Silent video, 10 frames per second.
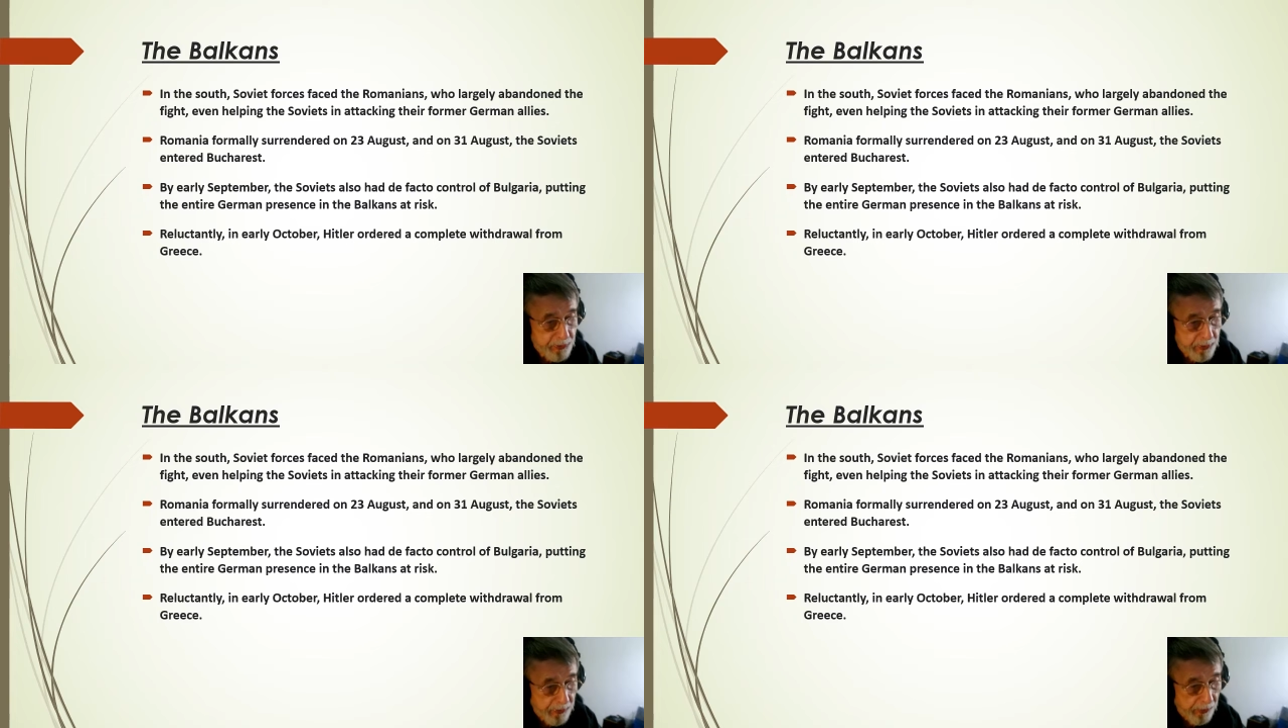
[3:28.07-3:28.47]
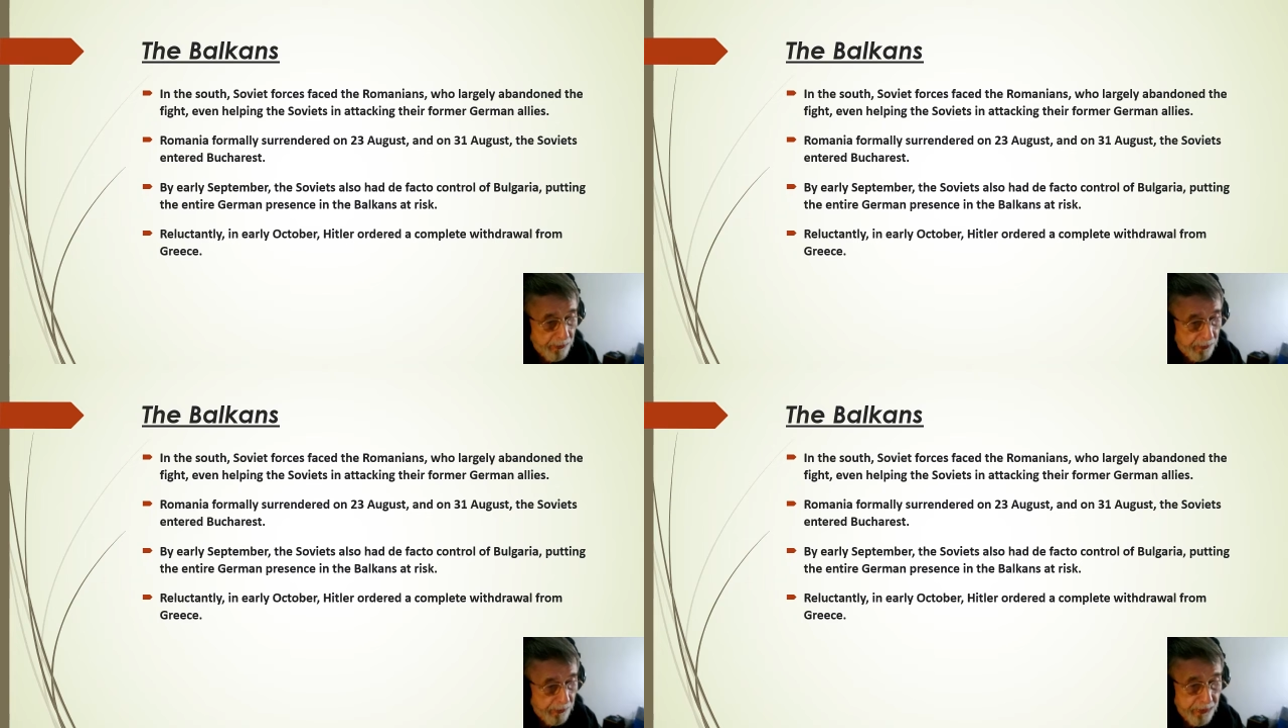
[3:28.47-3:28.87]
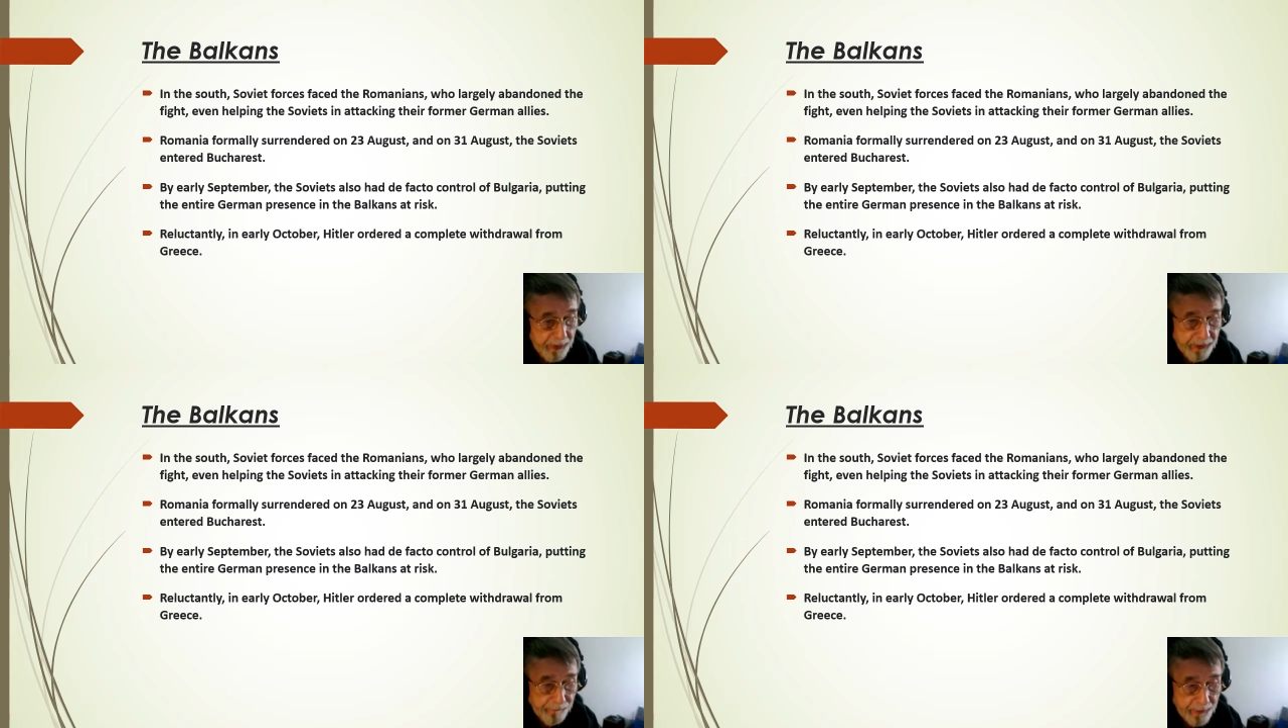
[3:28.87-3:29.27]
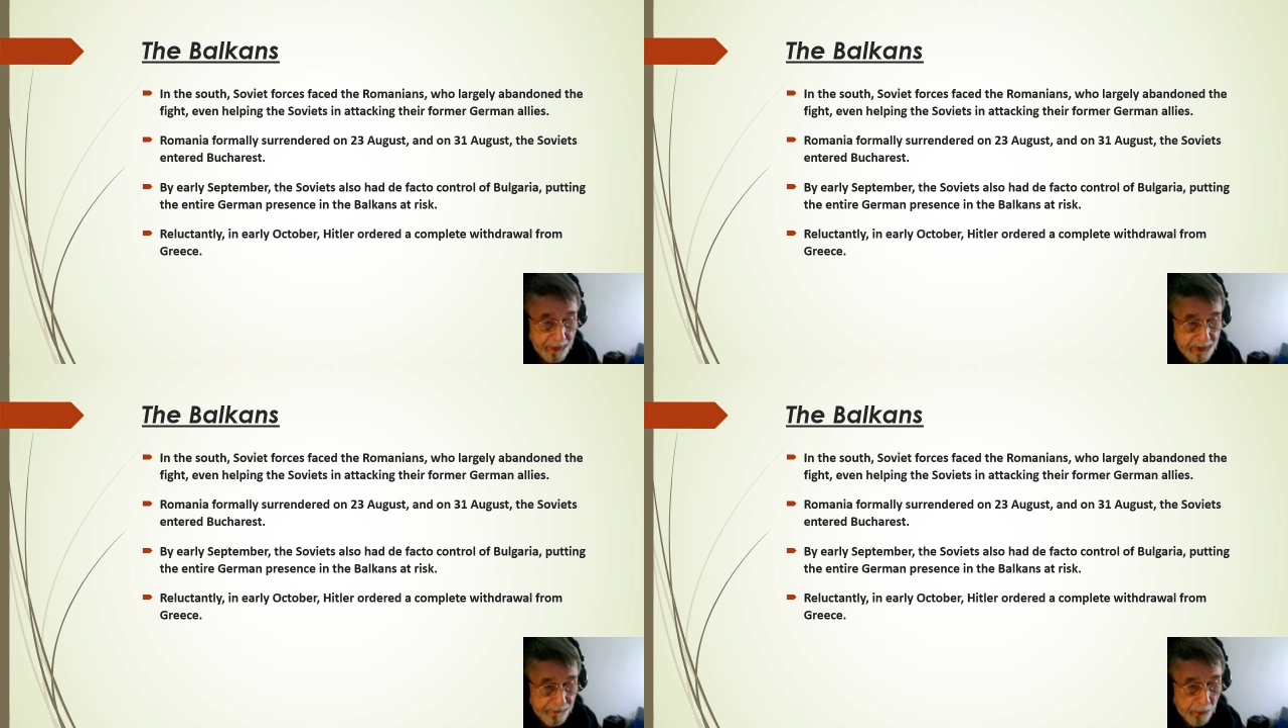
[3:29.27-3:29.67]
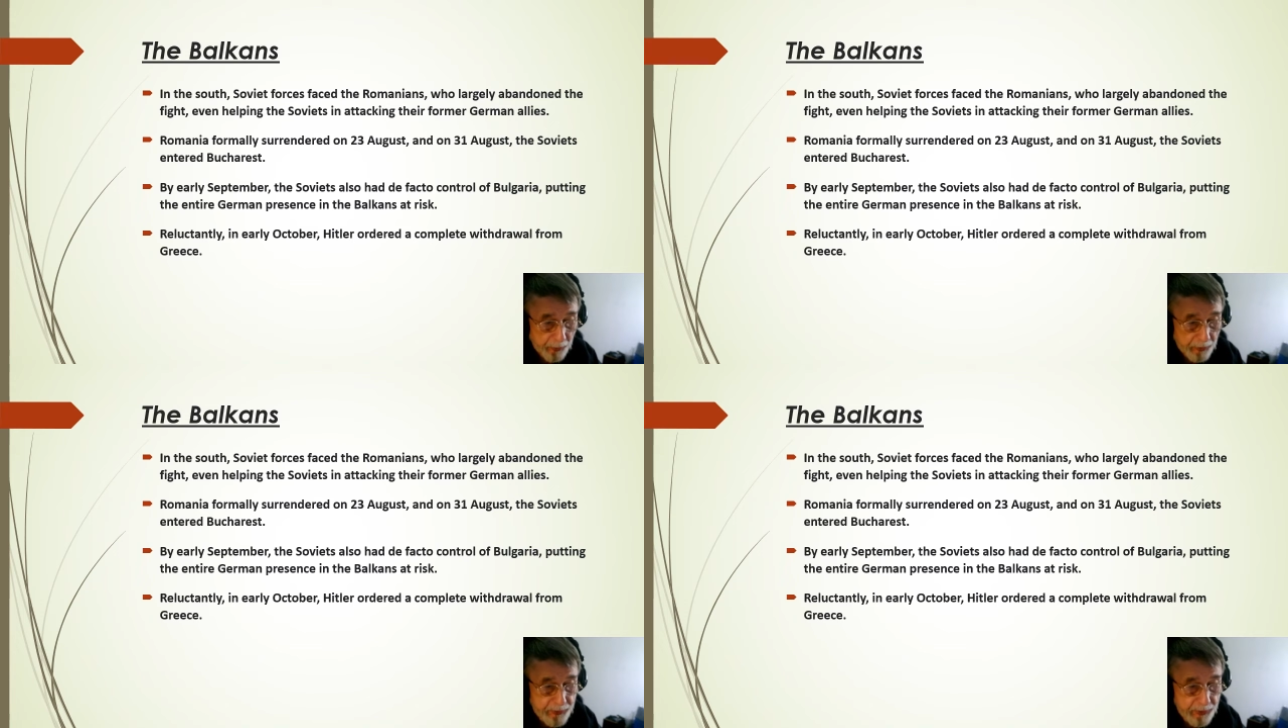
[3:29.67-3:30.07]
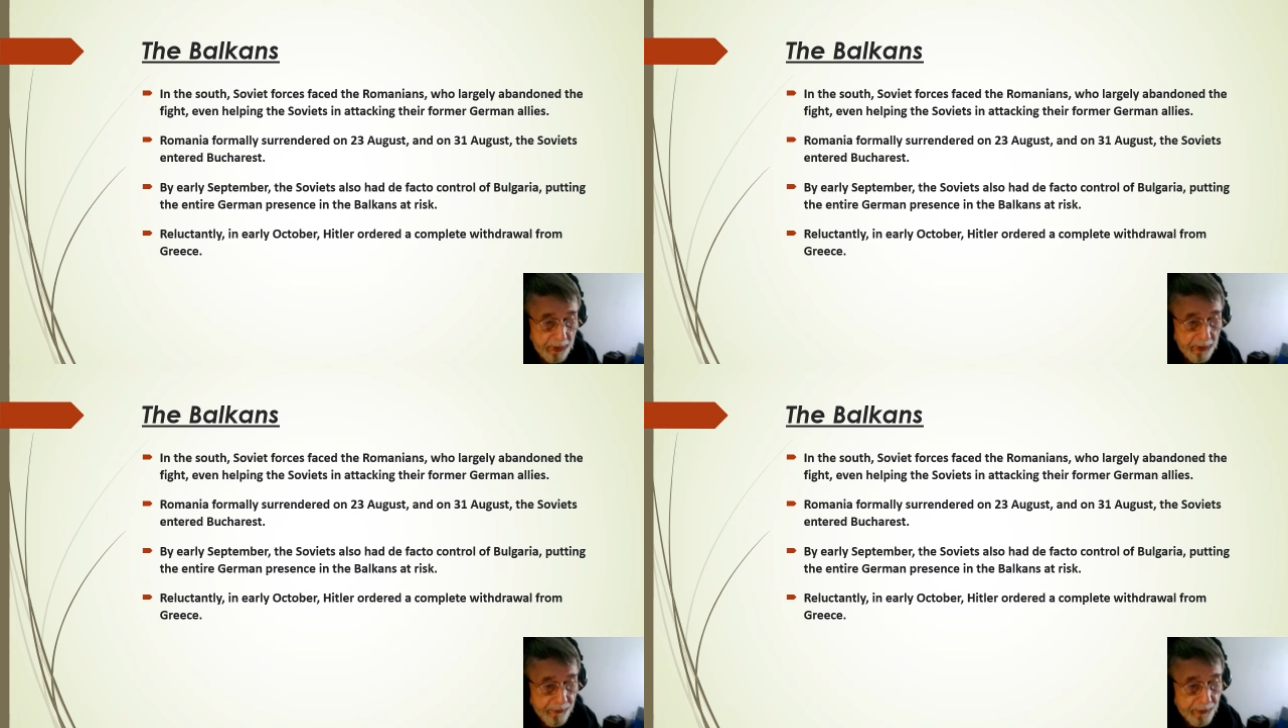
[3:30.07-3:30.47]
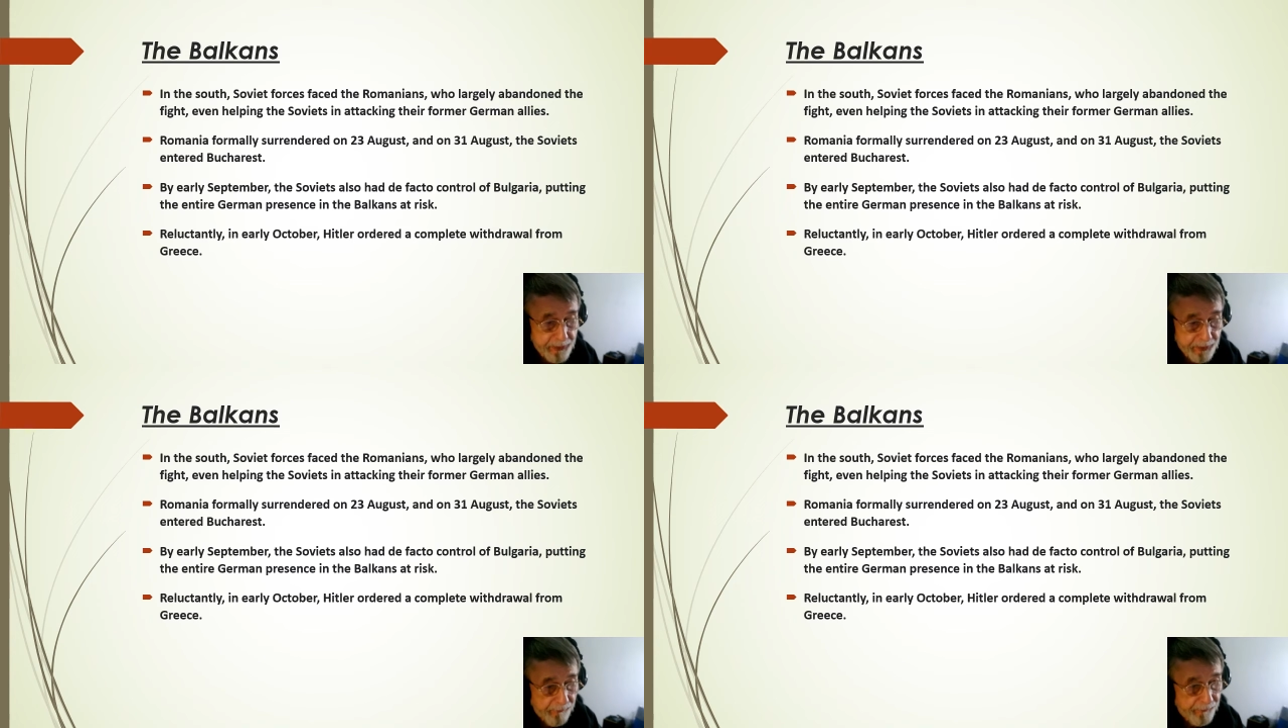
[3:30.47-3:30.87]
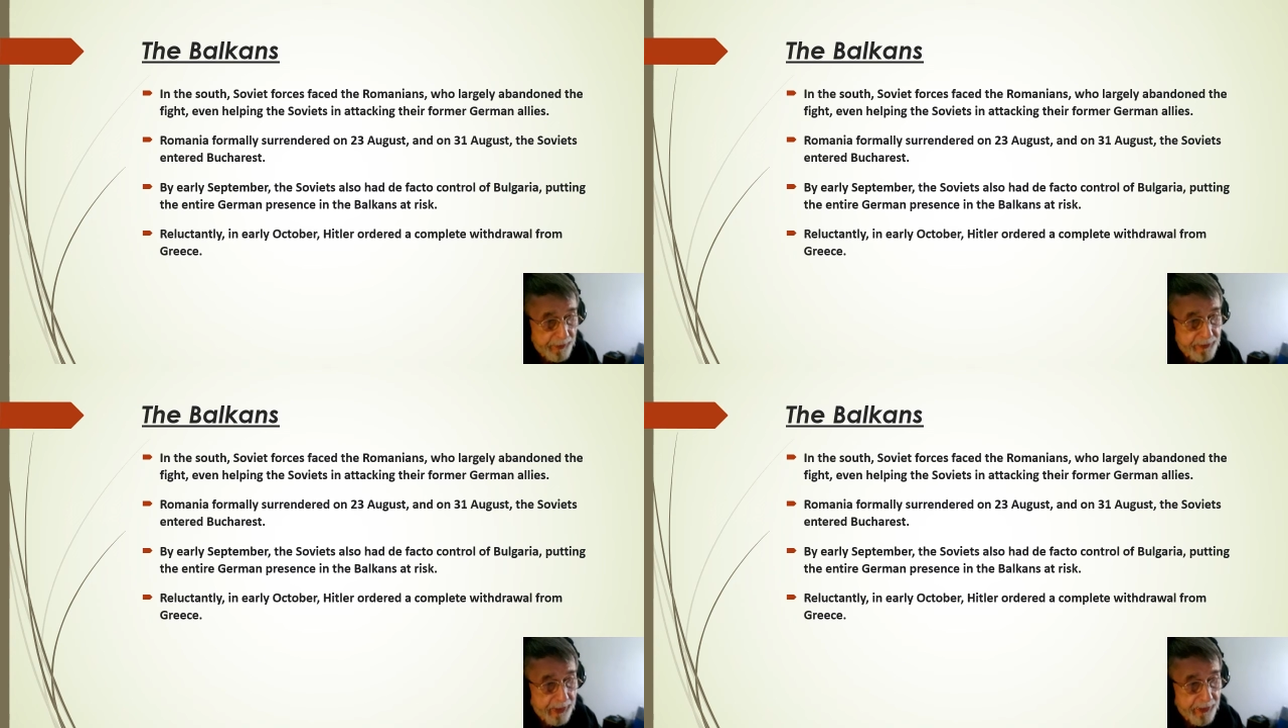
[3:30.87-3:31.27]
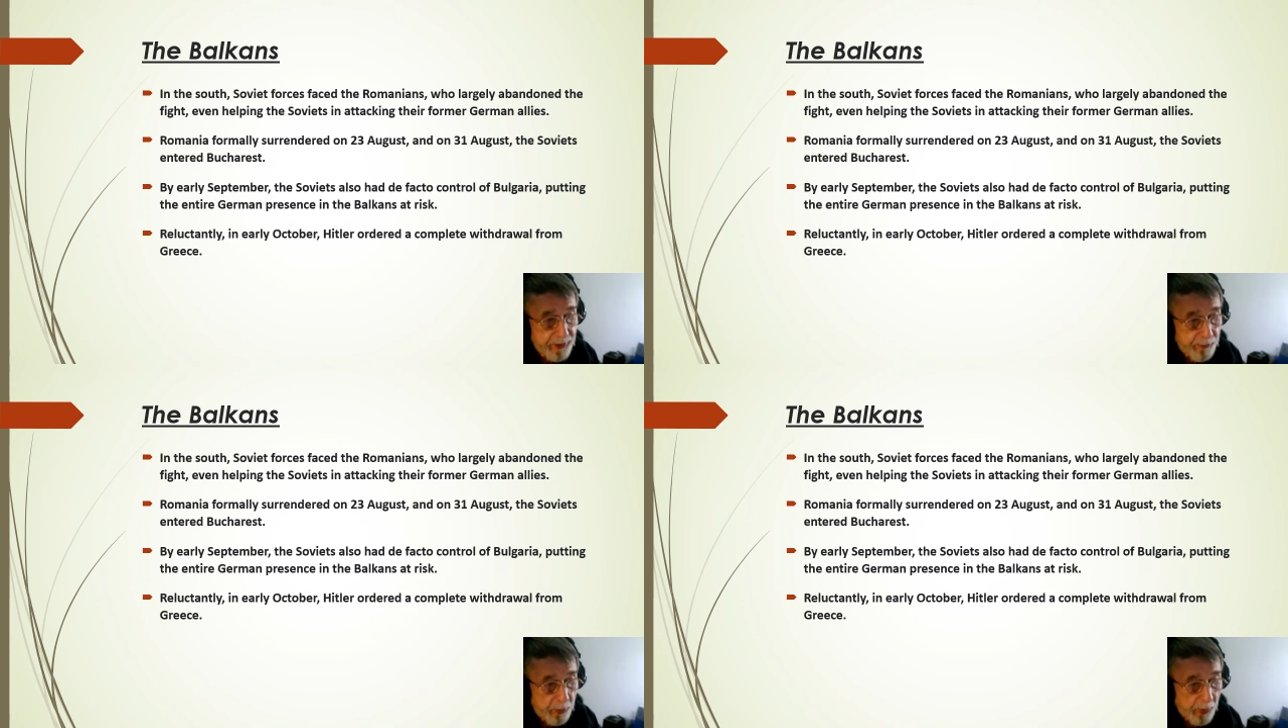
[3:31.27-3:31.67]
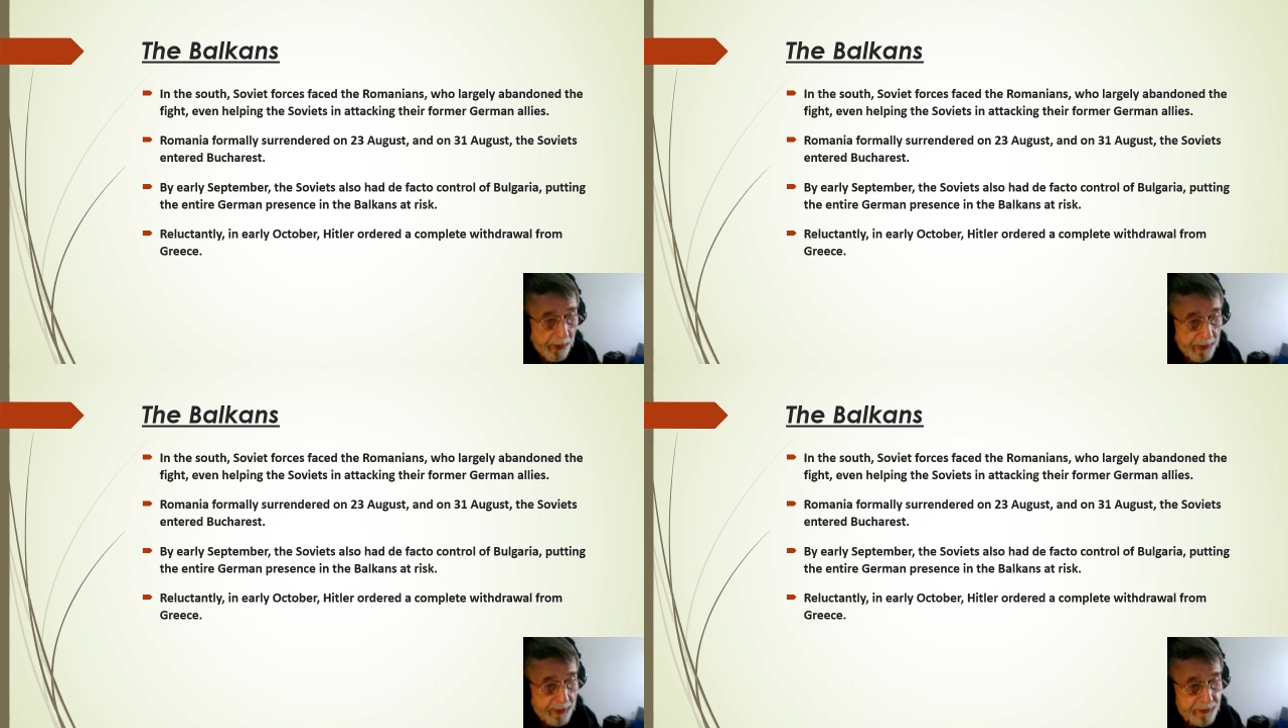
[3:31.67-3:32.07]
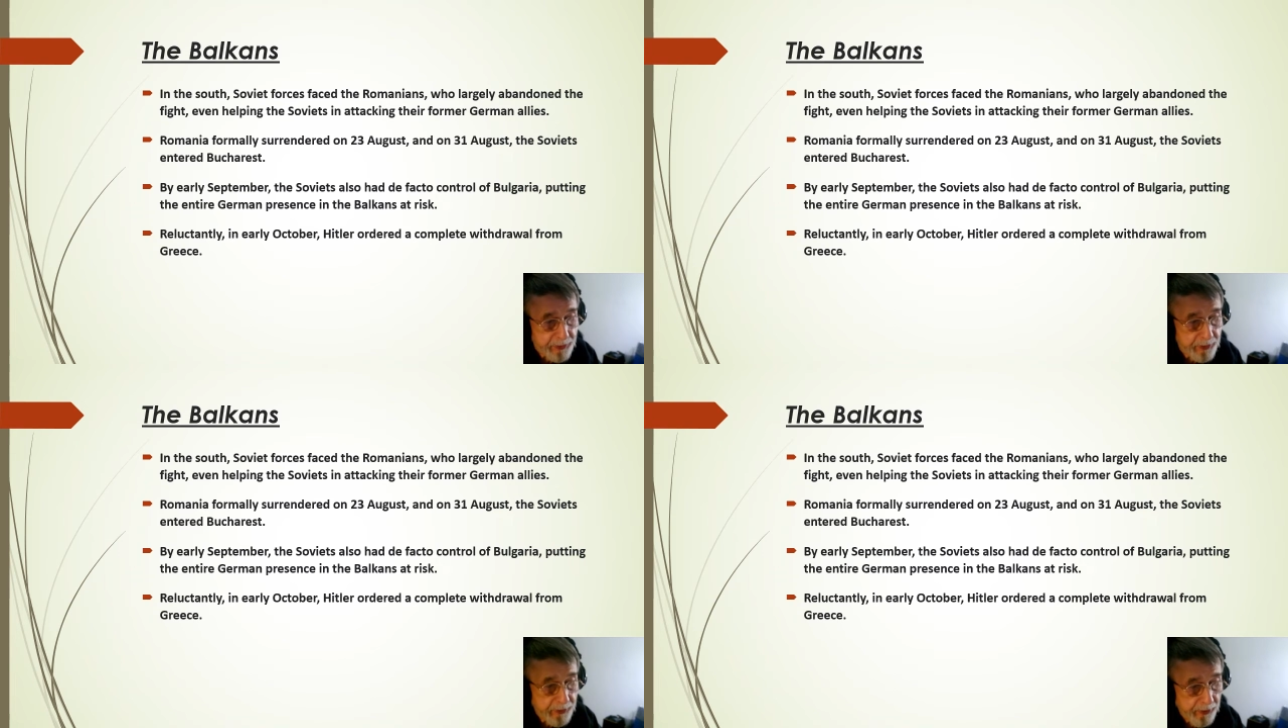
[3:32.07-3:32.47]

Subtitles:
and on the 31st of August, the Soviets entered Bucharest.